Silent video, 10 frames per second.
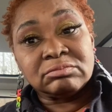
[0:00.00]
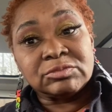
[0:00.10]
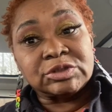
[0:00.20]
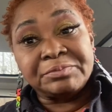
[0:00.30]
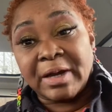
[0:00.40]

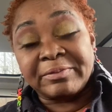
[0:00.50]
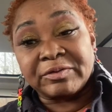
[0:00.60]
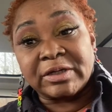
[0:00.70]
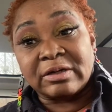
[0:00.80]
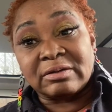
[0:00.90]
she probably don't
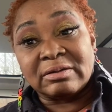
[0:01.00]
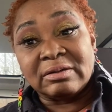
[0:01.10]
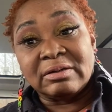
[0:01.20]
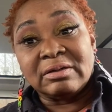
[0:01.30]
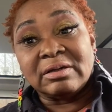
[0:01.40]
care.
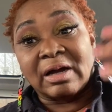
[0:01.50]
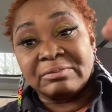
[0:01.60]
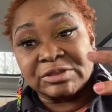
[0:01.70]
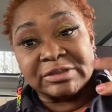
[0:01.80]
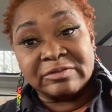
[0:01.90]
I'm
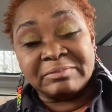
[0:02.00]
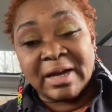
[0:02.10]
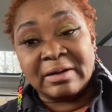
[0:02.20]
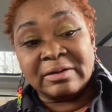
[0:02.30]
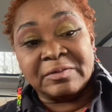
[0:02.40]
just giving
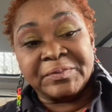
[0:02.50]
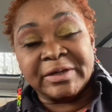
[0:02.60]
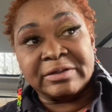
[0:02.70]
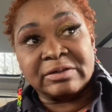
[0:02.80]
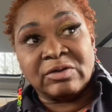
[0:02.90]
my
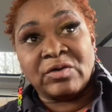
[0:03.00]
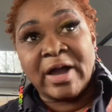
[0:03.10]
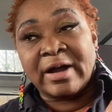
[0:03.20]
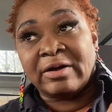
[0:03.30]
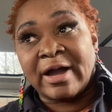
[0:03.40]
opinion on
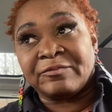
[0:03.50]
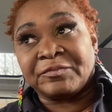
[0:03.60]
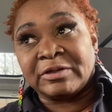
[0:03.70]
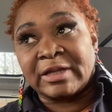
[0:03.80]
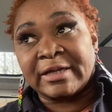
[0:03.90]
how I
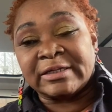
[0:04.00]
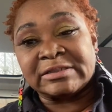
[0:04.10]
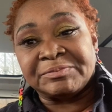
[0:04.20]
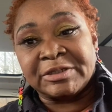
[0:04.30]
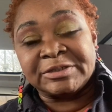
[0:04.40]
feel like it's
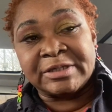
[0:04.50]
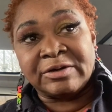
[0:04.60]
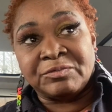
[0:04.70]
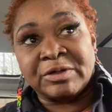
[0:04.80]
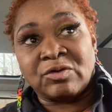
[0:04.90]
been
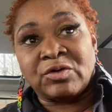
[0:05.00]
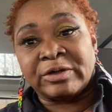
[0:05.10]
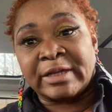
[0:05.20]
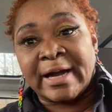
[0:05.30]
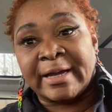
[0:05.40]
dealt with
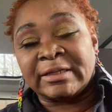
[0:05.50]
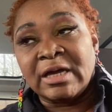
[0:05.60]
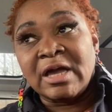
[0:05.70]
online.